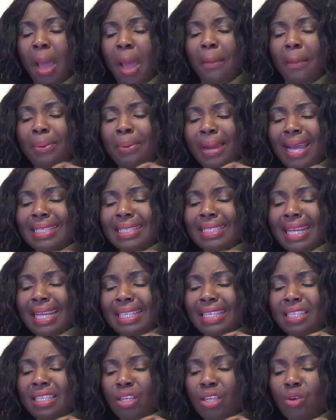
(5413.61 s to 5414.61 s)
Blessed
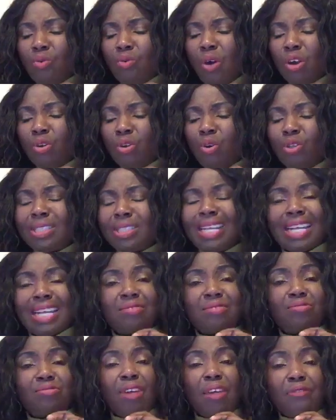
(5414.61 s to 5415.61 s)
is the one who takes
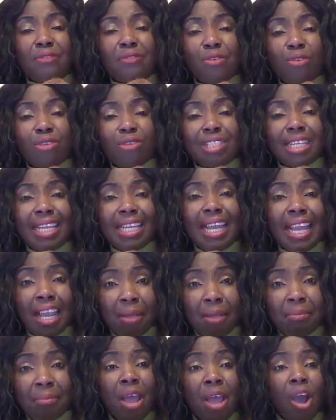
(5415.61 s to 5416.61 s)
refuge in
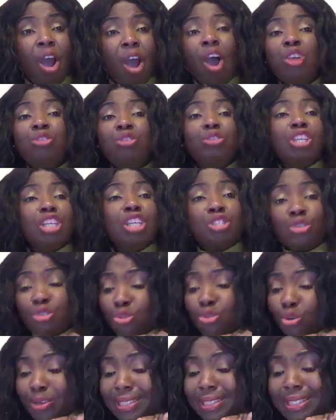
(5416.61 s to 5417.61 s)
him. All you need to
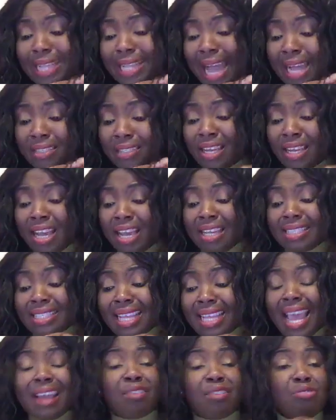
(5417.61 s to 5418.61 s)
do is that.
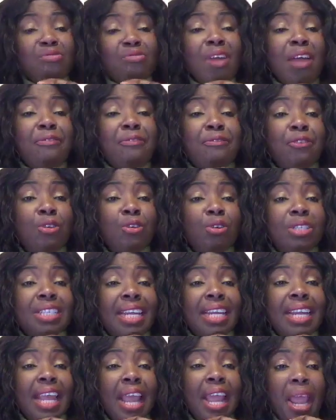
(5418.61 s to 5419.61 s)
Take refuge
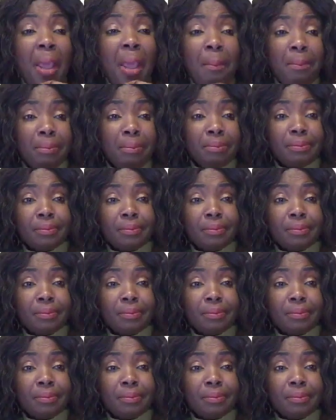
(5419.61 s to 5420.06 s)
in him.